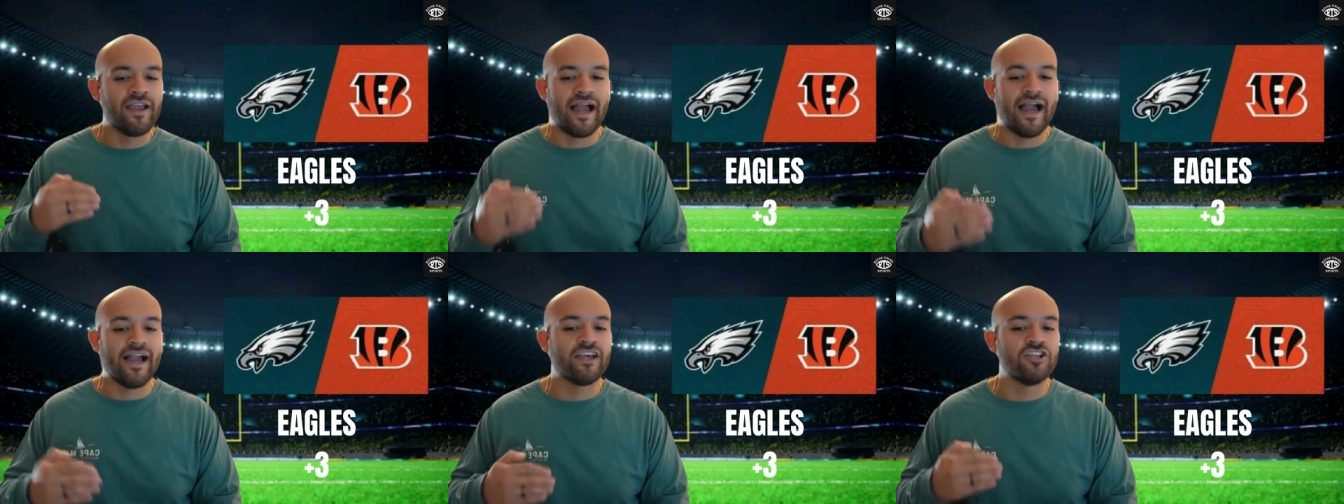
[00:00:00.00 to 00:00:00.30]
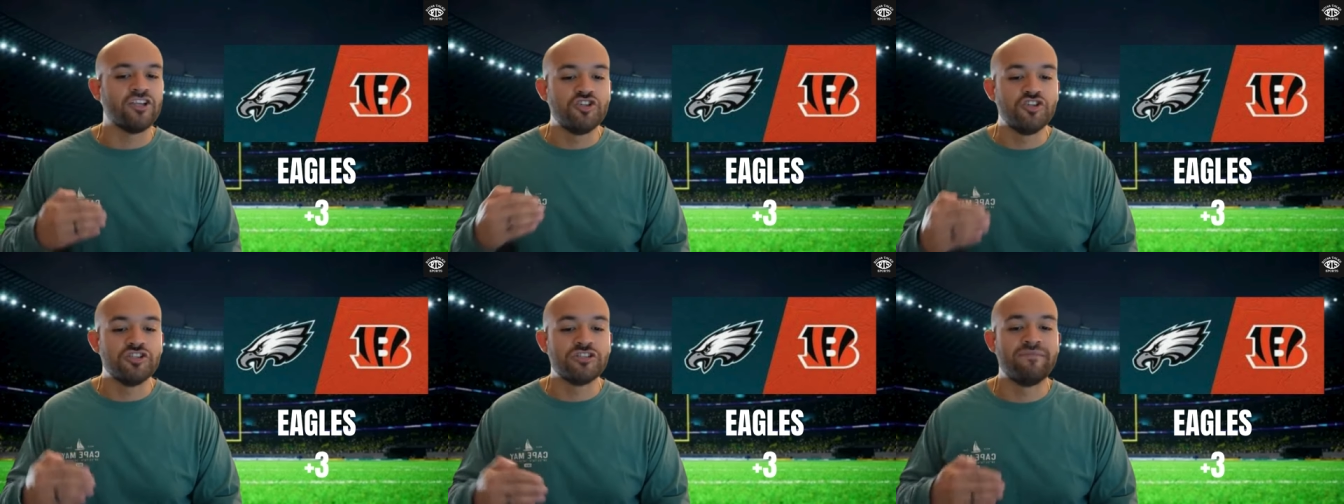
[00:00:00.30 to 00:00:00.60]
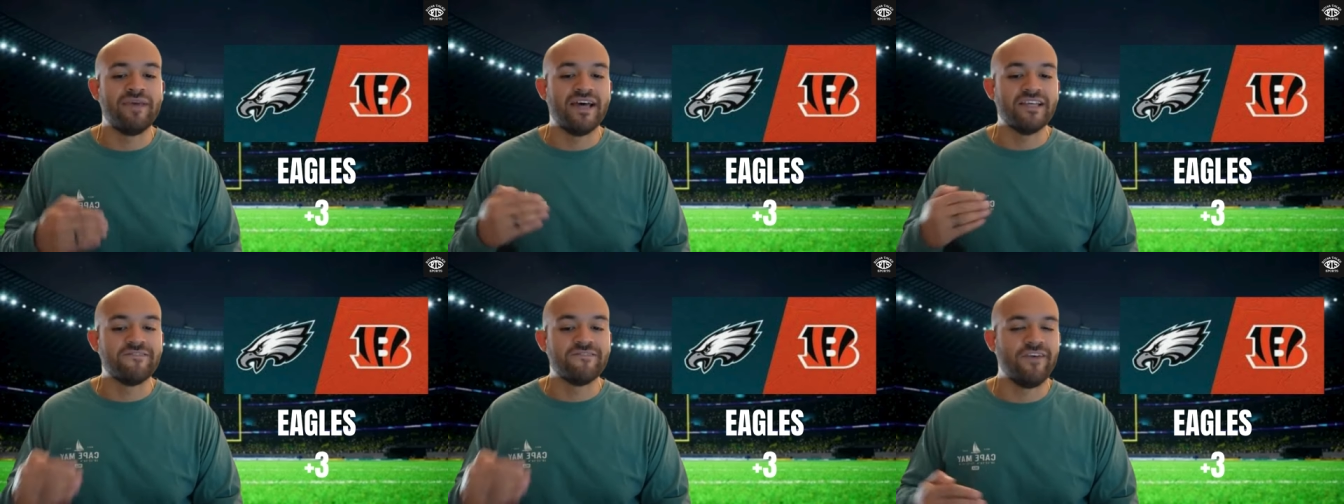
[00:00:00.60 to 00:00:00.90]
I can choose them
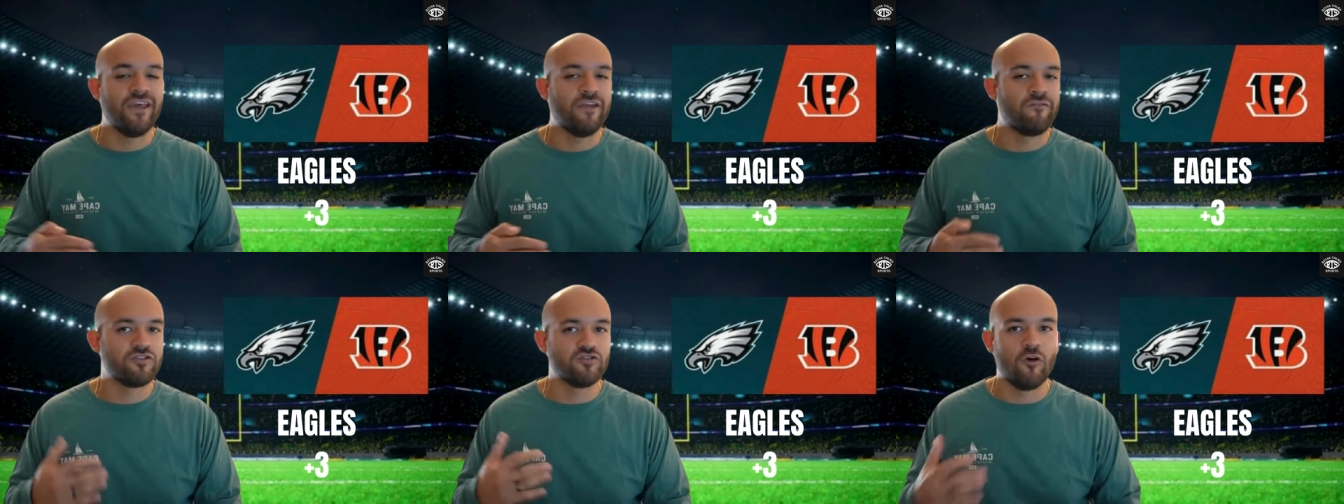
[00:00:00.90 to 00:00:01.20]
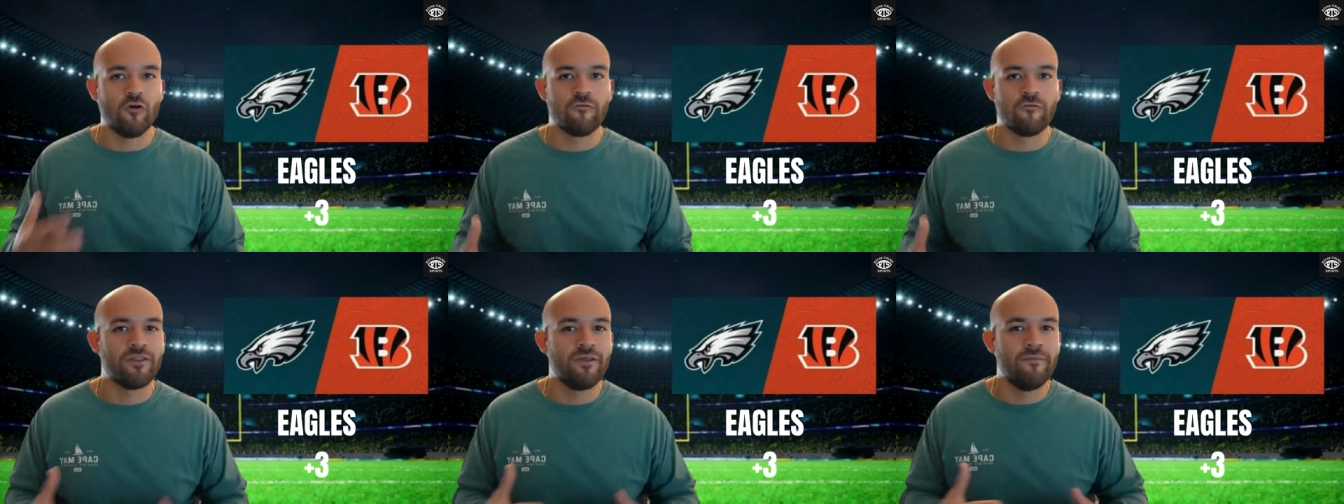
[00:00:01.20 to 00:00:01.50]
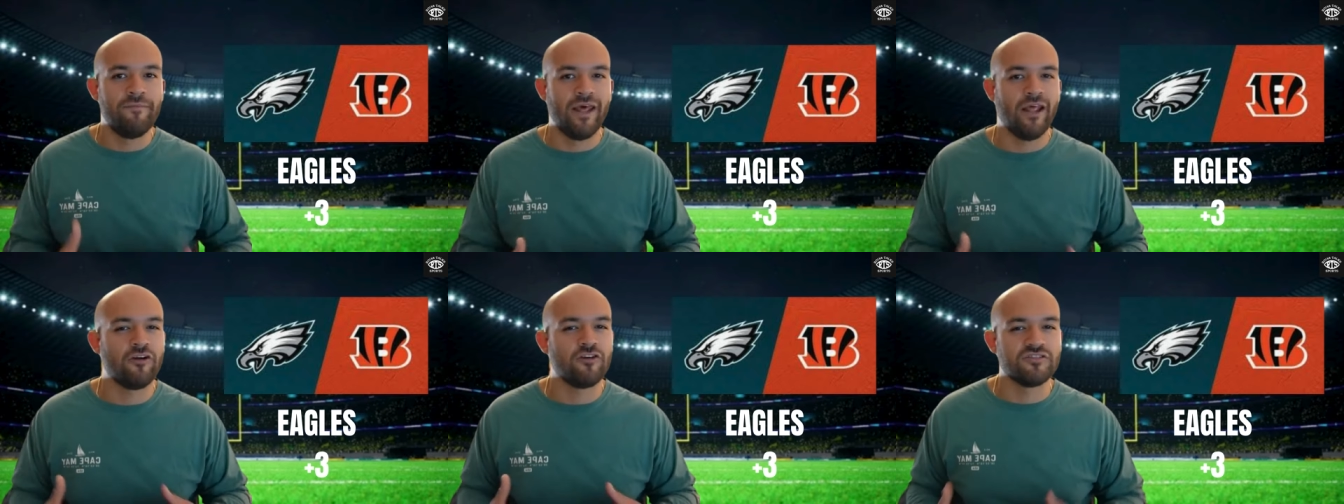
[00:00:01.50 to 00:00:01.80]
as favorites over the
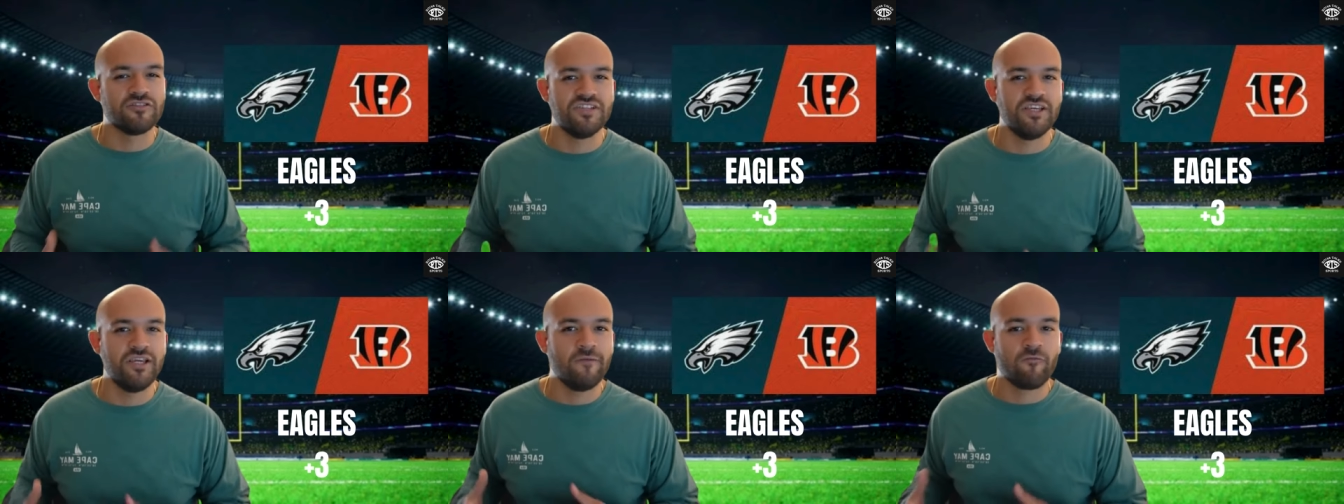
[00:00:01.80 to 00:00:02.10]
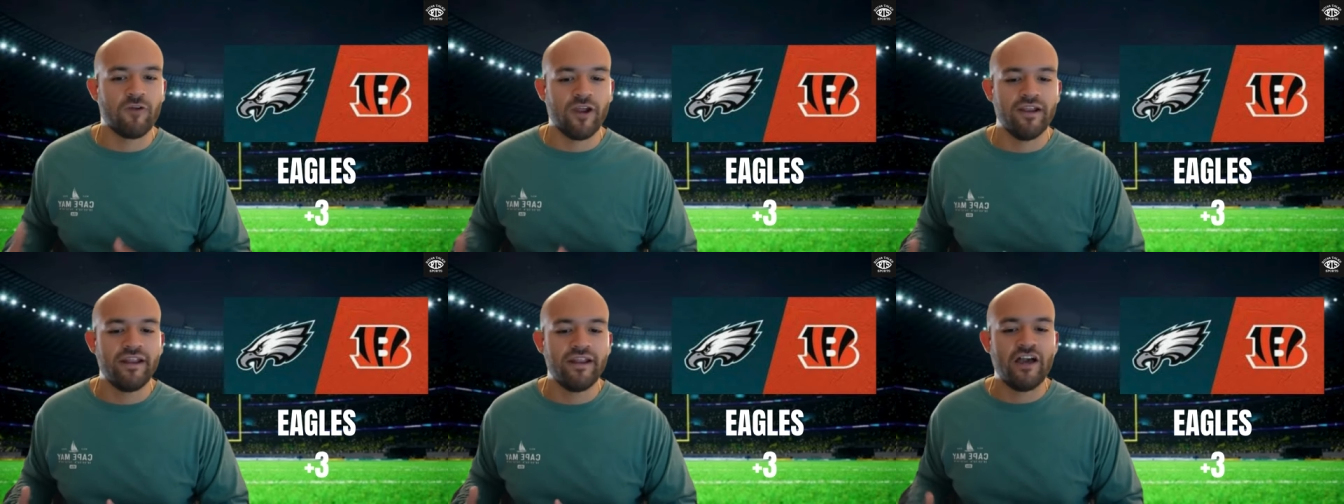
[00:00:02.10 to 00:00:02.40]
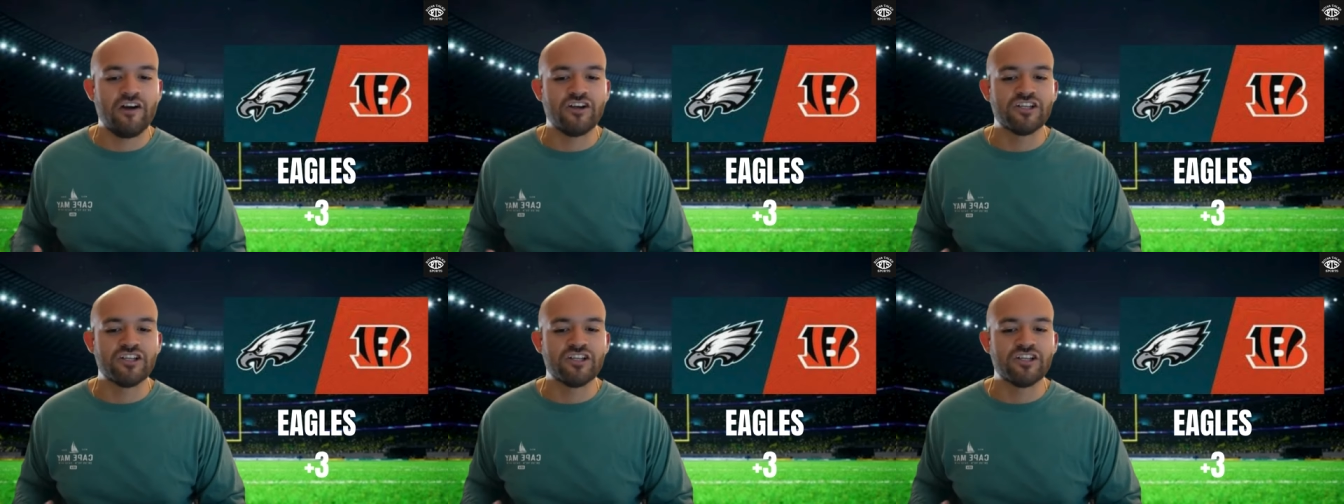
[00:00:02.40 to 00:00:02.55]
better team right now,